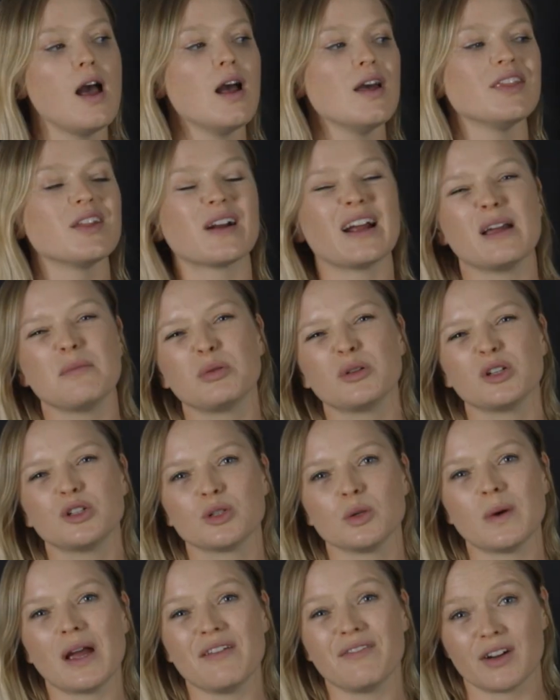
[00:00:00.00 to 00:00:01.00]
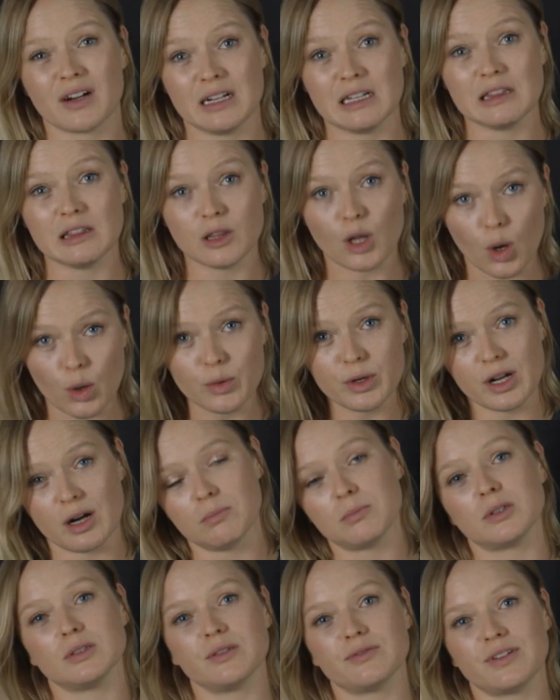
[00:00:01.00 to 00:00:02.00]
They're able to do a very low
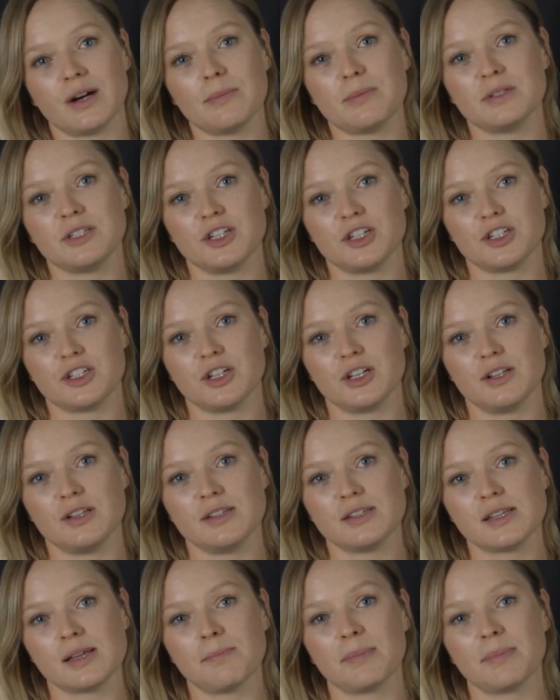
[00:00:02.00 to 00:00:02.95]
number of repetitions,